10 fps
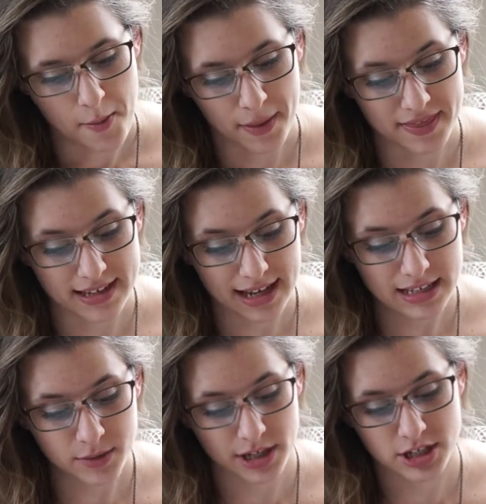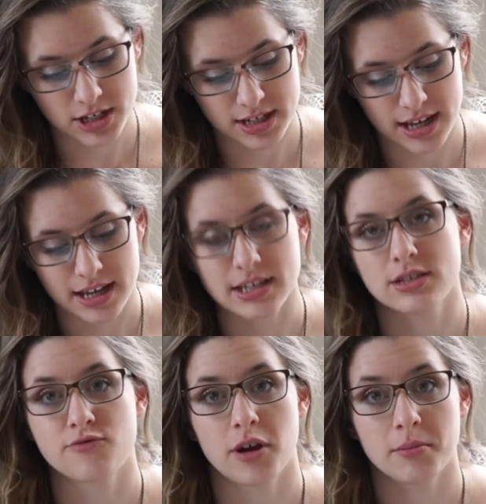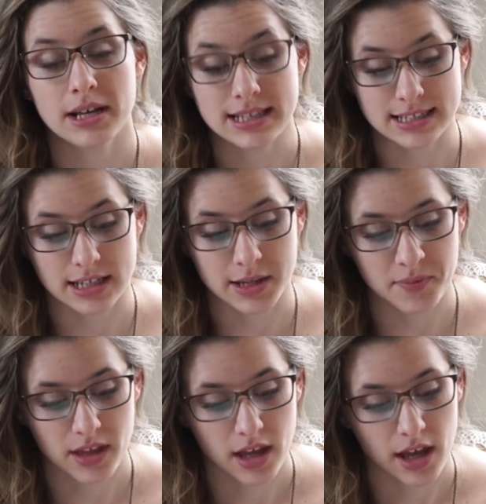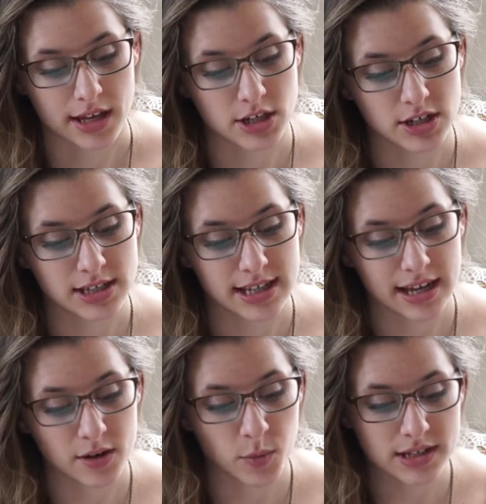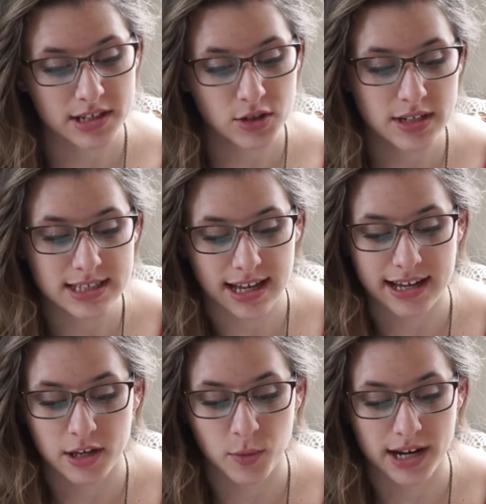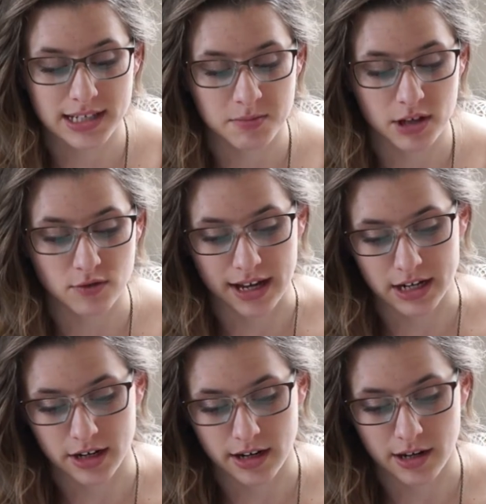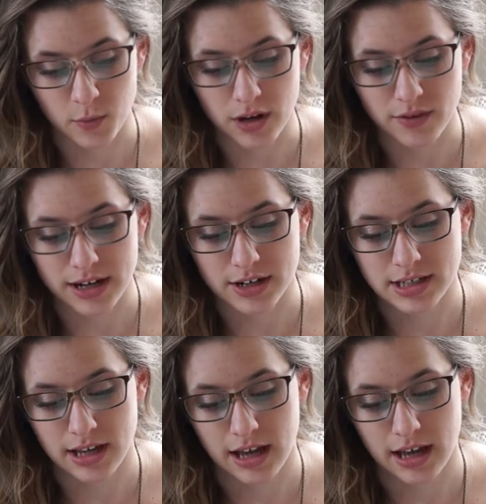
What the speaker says: But the next question is from Alyssa, and she said, when did you decide you wanted to be a writer, and what writers...